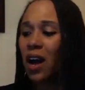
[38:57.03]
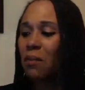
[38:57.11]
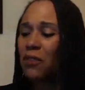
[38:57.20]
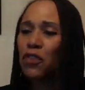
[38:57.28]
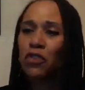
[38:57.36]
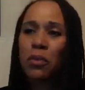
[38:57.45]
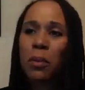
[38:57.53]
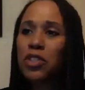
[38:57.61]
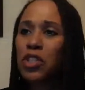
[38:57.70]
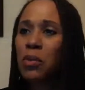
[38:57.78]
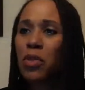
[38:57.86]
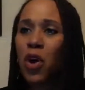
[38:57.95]
If you
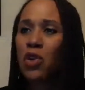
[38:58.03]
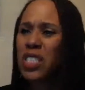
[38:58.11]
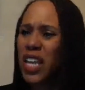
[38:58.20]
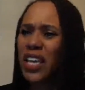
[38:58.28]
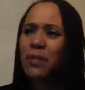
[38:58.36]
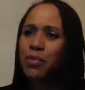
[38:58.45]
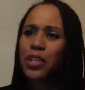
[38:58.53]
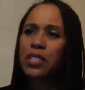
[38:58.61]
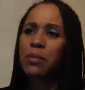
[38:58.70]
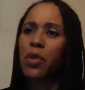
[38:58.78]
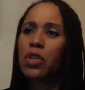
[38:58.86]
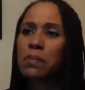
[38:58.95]
remember some of those, and I can
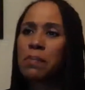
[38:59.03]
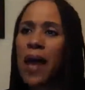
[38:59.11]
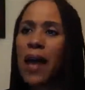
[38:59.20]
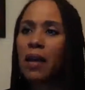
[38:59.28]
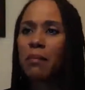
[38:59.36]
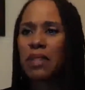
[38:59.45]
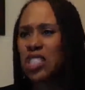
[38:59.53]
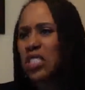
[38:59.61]
bring some of those back,